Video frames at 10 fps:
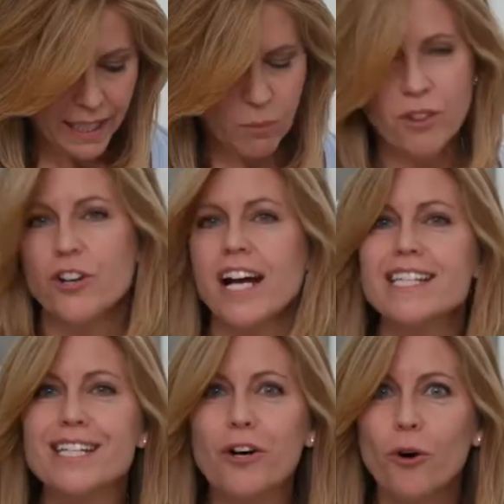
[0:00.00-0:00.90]
And when they're
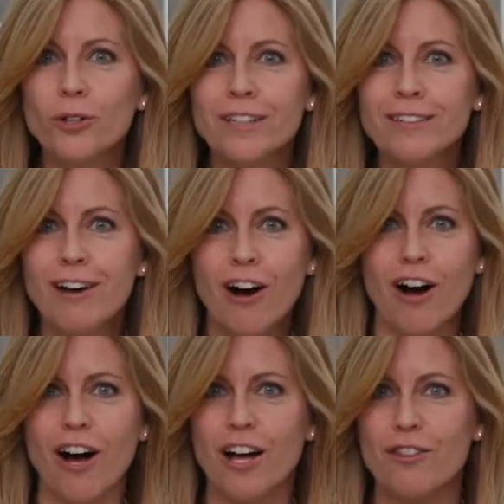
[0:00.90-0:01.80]
nice and golden
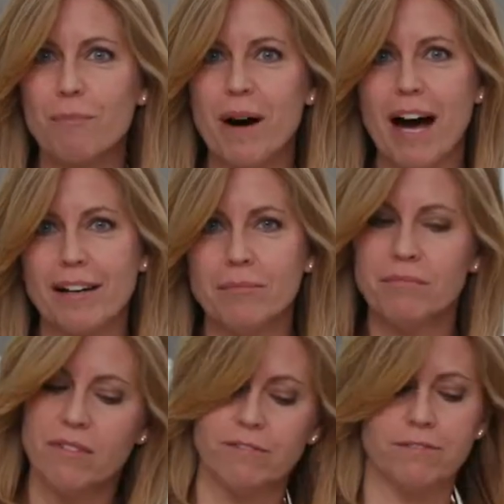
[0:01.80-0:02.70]
on the bottom,
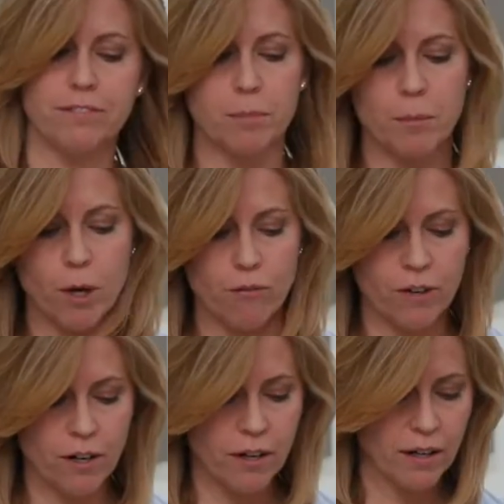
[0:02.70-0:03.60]
flip them
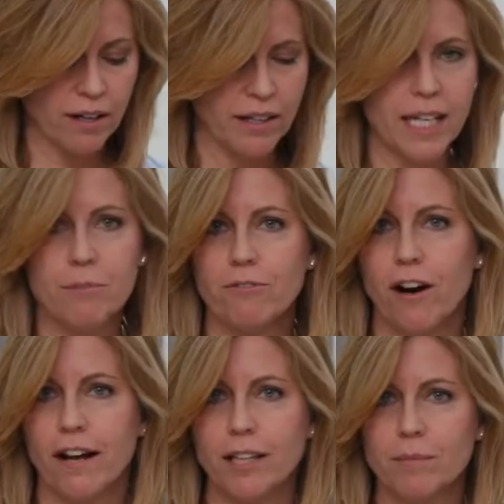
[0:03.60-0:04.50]
over and keep
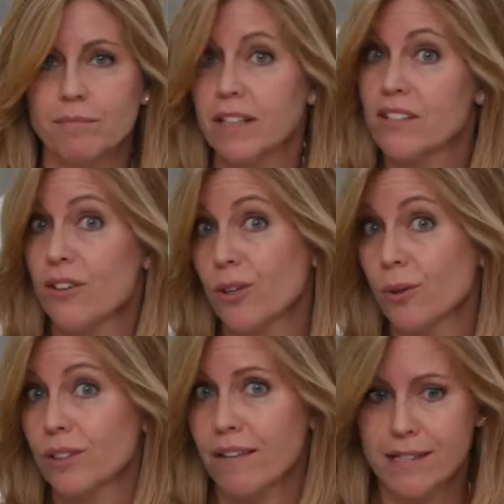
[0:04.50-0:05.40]
frying them until they're
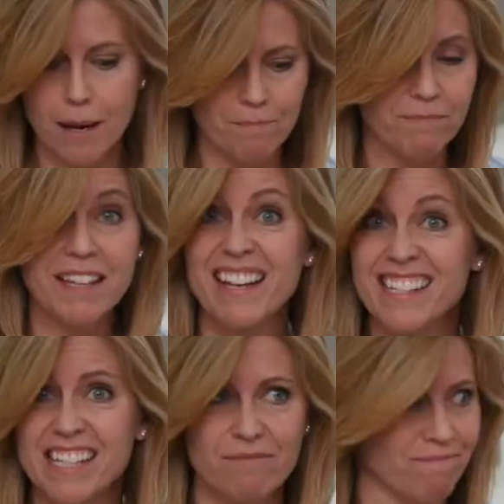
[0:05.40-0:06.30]
golden on the top. And that's it.